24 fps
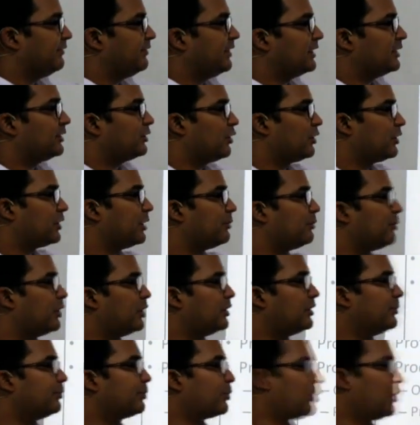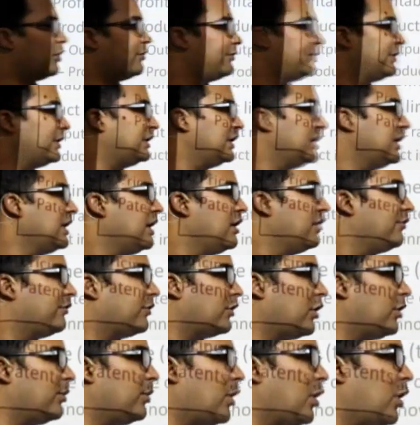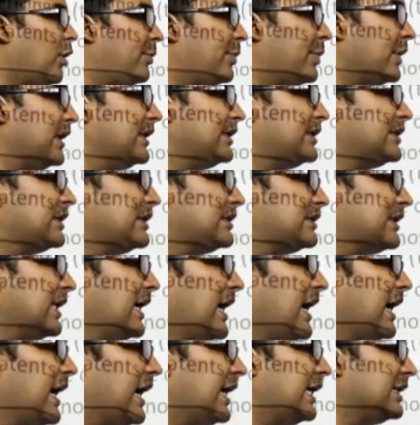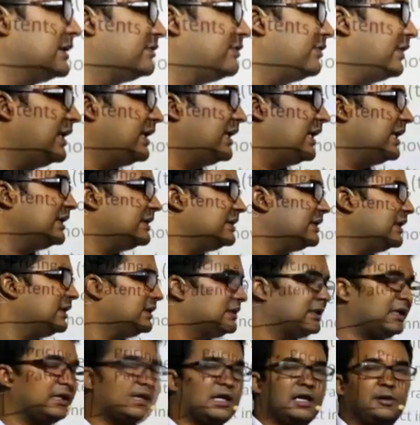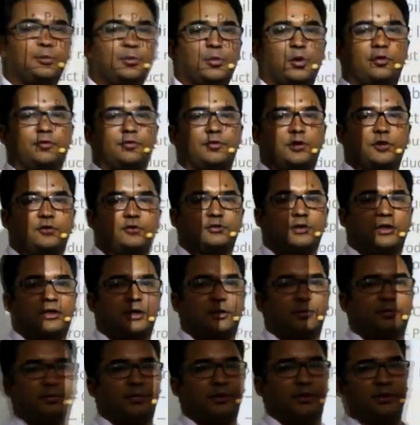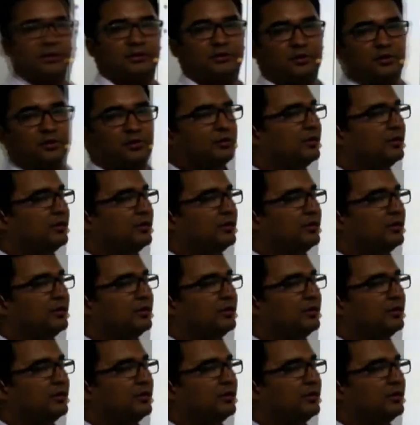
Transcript: trend, we are talking about profit from operations as well as the net profit of the company.